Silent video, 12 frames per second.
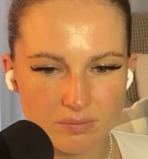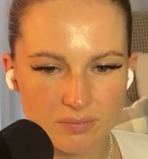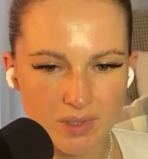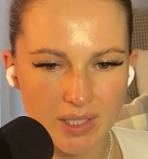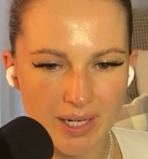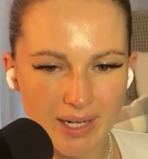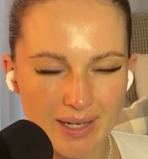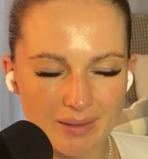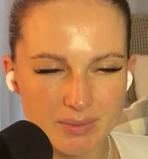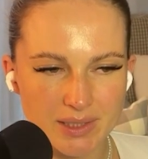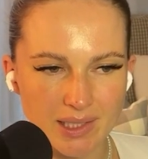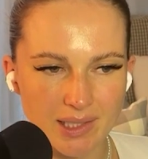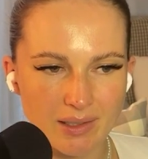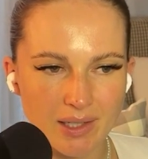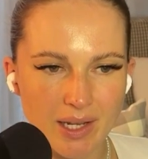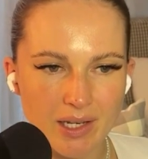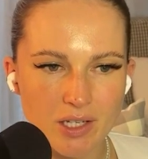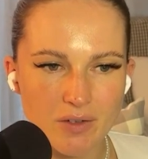Yeah,
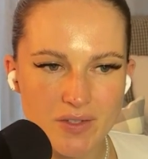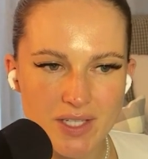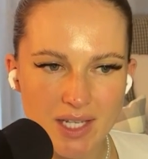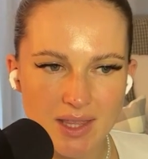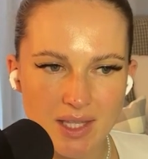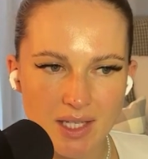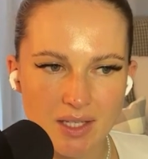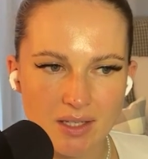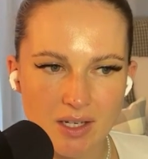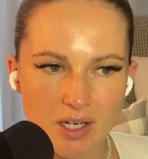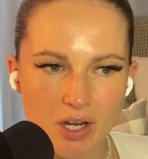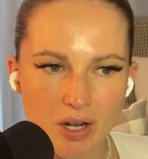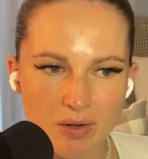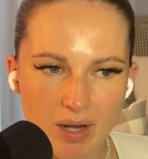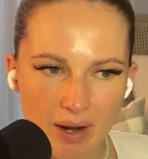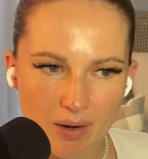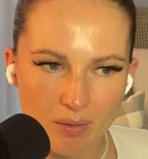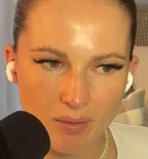absolutely. And you've said that,
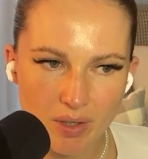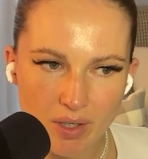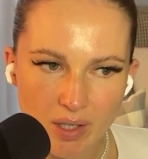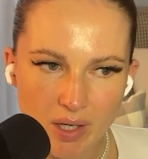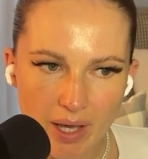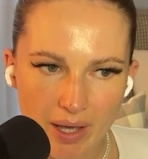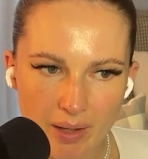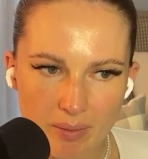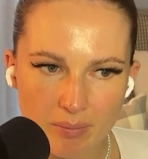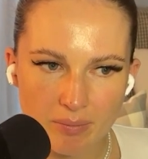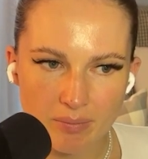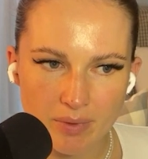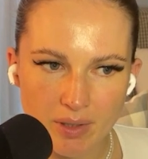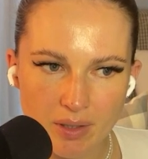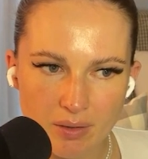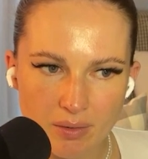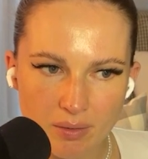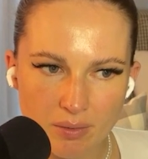now
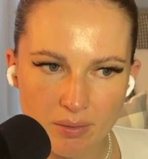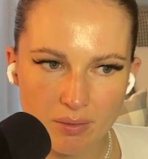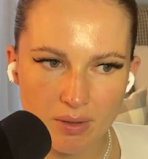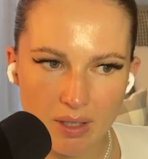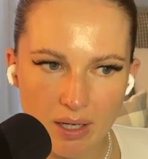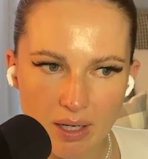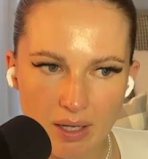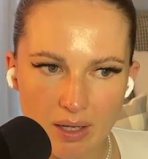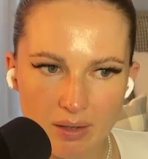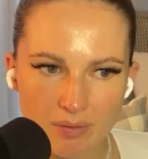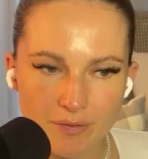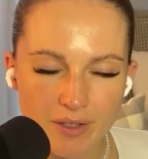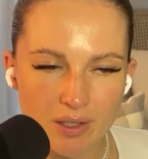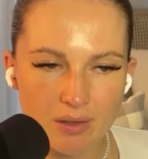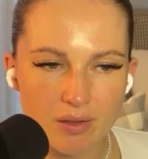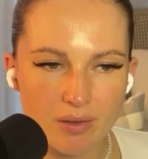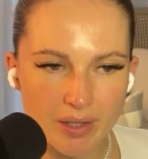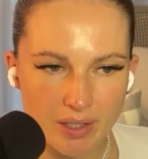you
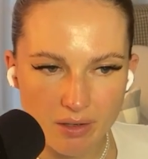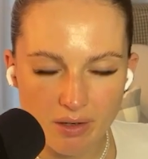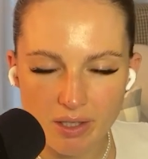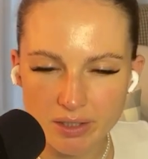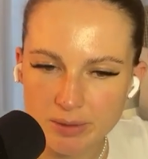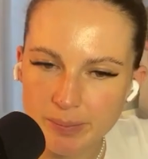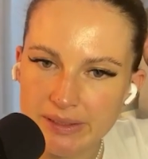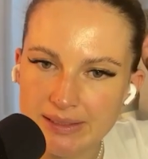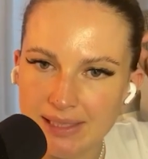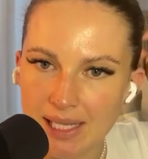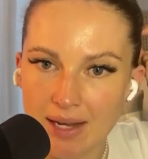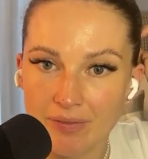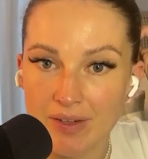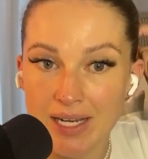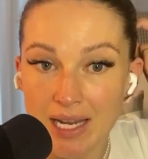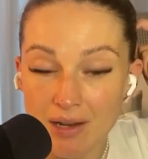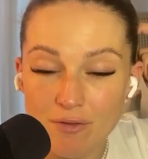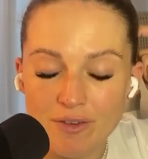feel that your husband's life and
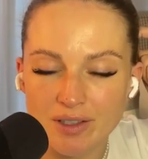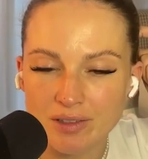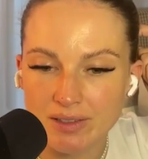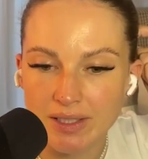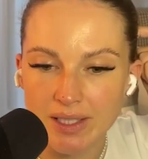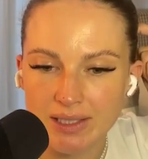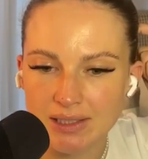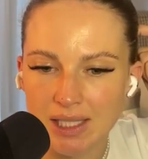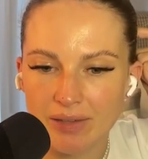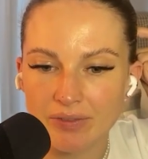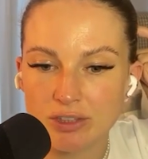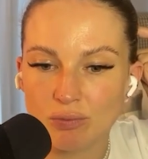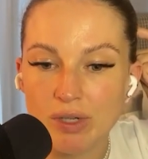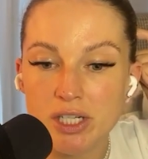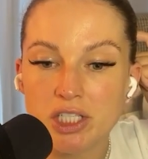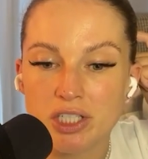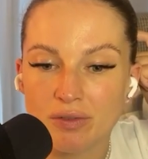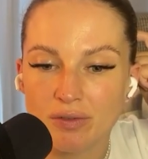he feels that his life is
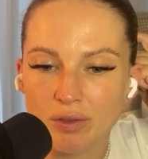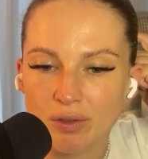richer for